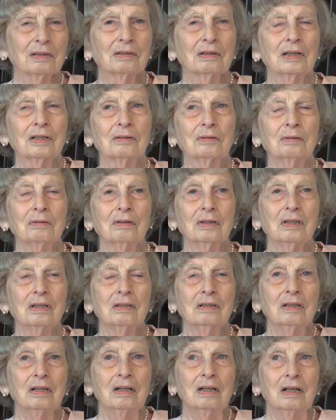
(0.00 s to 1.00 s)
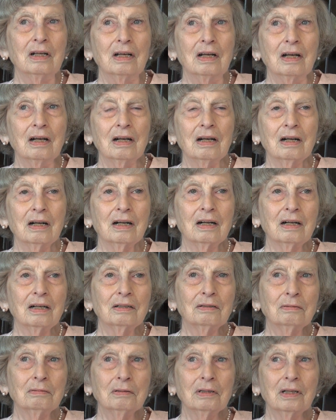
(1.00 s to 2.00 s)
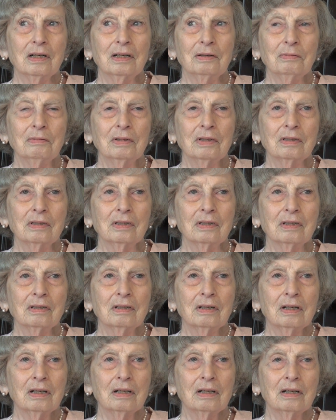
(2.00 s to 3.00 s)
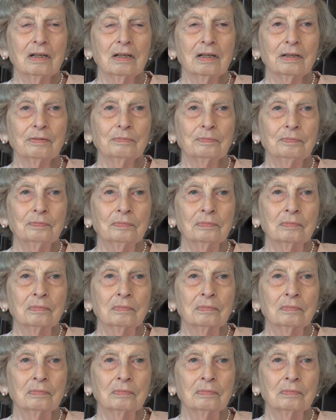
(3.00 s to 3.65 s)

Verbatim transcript: At, Cornell? Mm-hmm. Uh, when I went there, um,